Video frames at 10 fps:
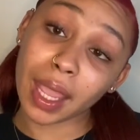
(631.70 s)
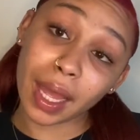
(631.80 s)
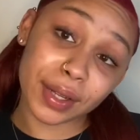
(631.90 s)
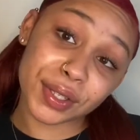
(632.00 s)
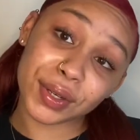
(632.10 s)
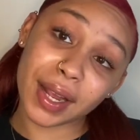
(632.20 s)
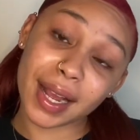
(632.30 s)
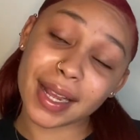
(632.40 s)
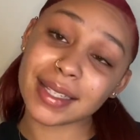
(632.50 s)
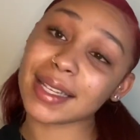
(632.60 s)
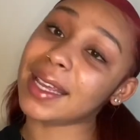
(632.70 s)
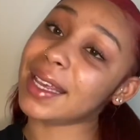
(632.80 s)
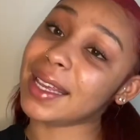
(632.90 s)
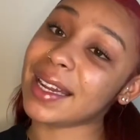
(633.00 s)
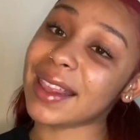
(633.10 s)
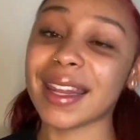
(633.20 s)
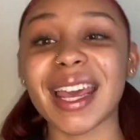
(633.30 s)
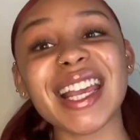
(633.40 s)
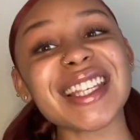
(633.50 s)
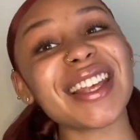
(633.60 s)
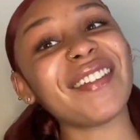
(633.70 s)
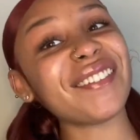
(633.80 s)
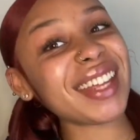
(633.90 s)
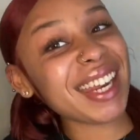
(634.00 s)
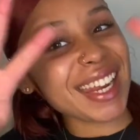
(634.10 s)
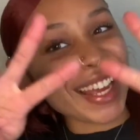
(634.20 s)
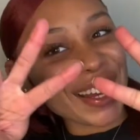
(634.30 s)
I'll see you guys in the next video.